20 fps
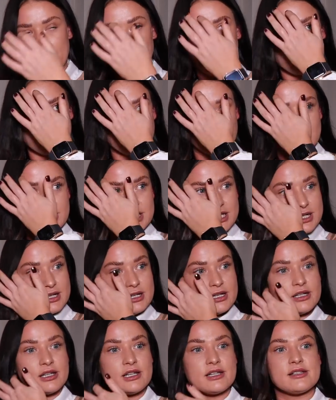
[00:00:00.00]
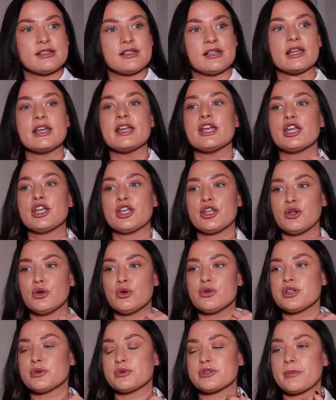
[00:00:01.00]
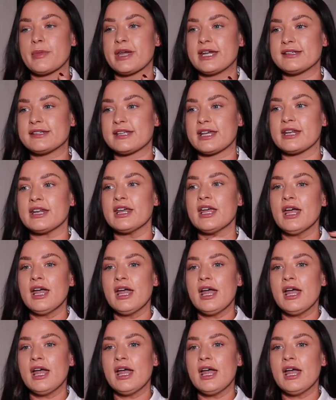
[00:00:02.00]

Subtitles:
It was ridiculously huge, it was amazing.